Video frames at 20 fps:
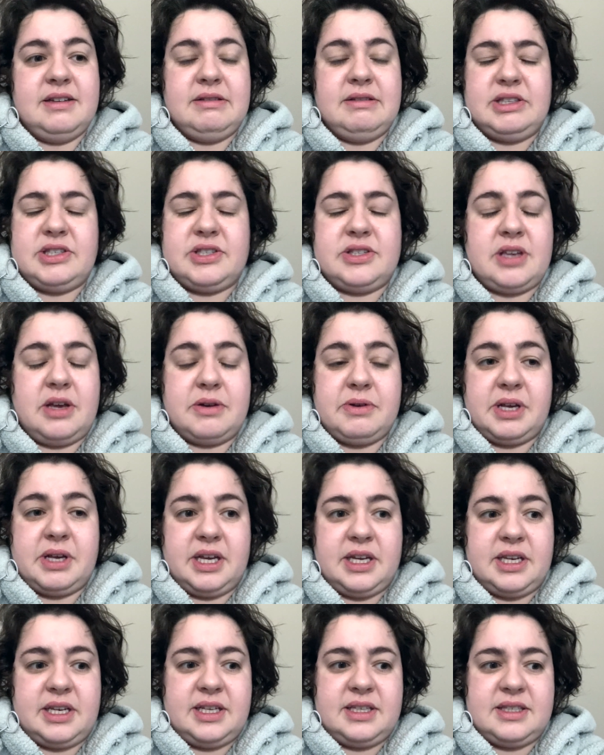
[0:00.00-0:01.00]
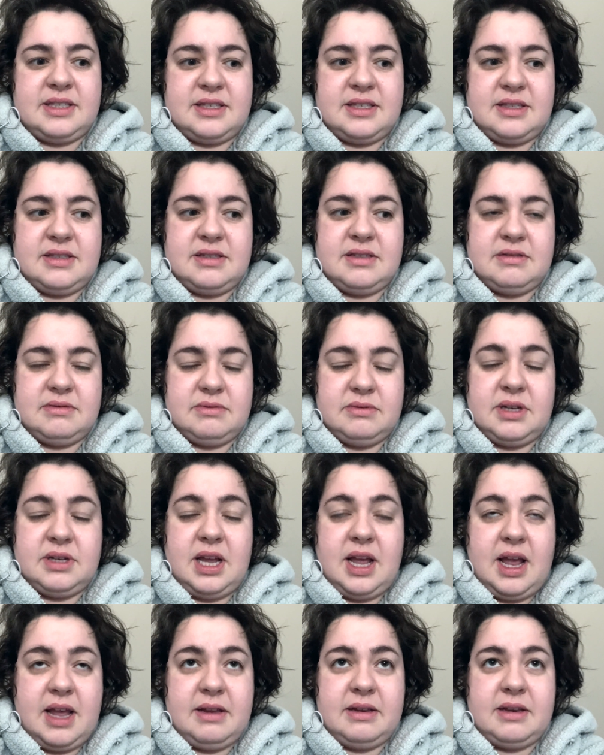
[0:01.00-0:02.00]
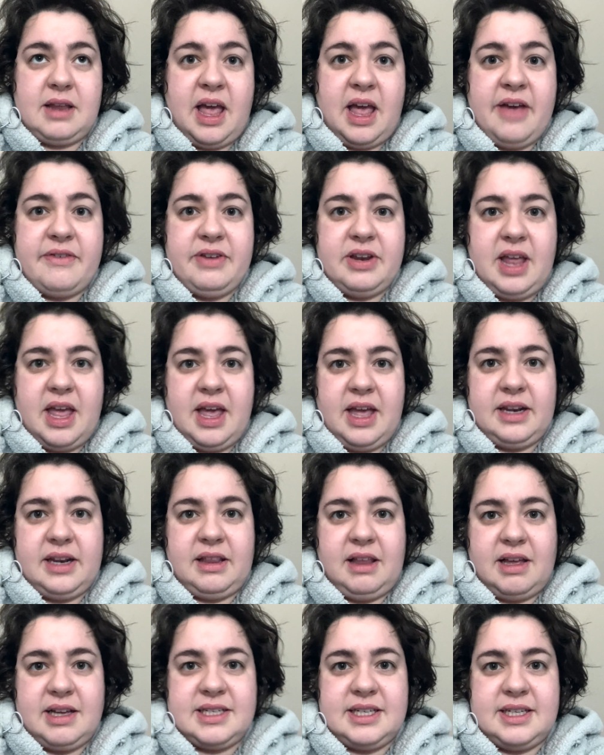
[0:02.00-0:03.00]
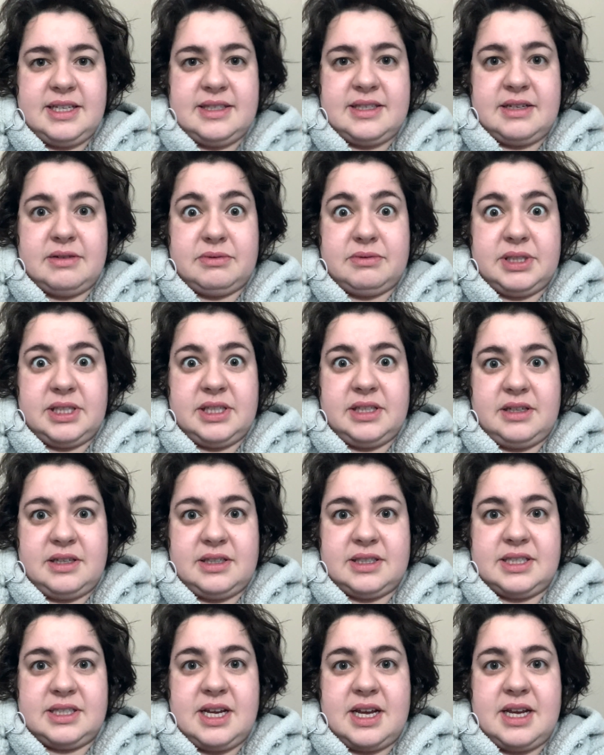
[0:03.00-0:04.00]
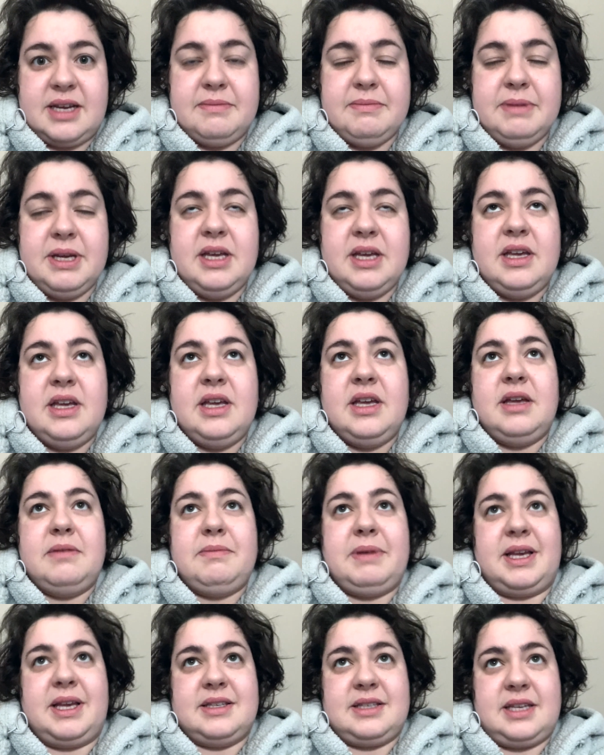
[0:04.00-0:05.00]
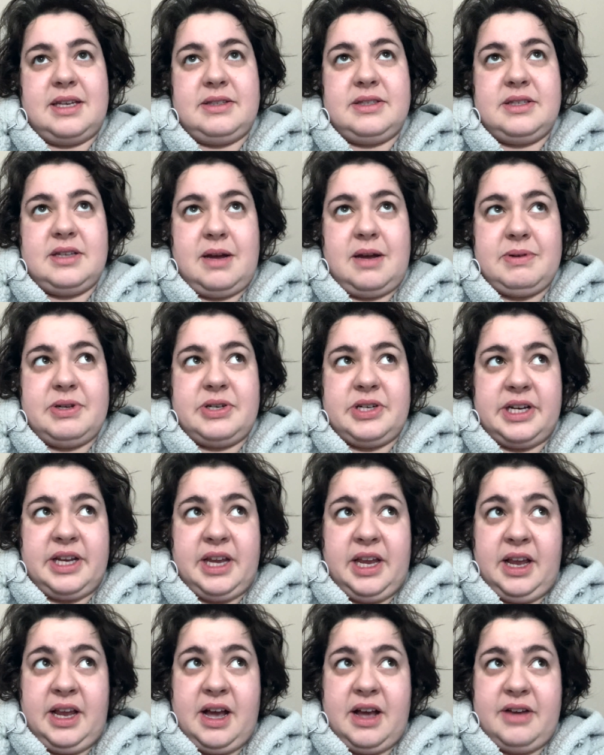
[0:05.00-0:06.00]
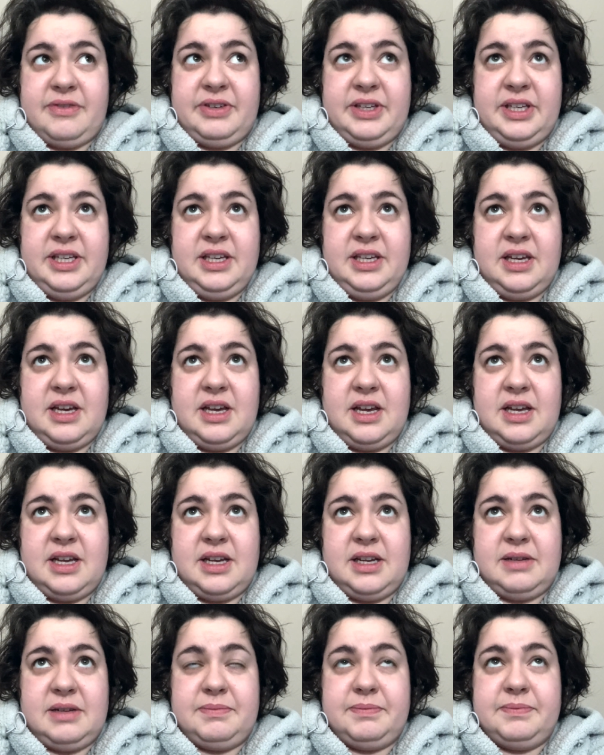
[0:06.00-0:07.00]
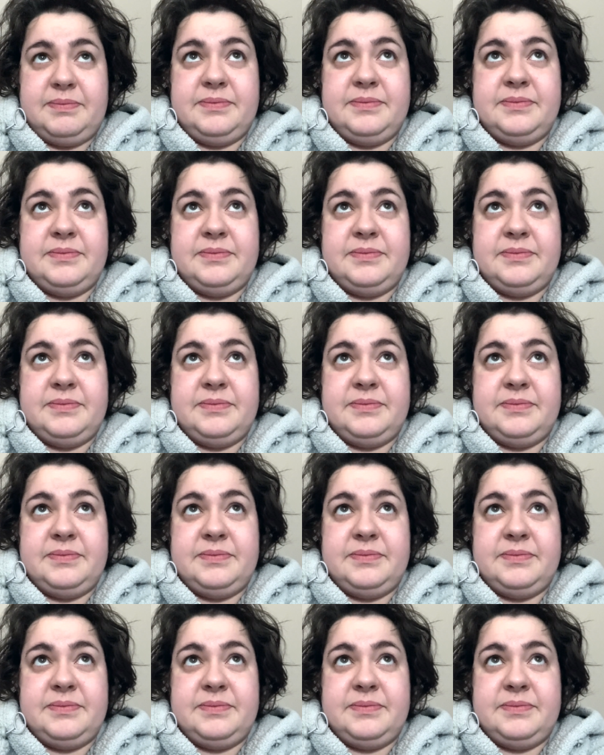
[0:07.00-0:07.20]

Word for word: so good. It's I haven't had lattes in a really long time because I stopped drinking coffee. Um,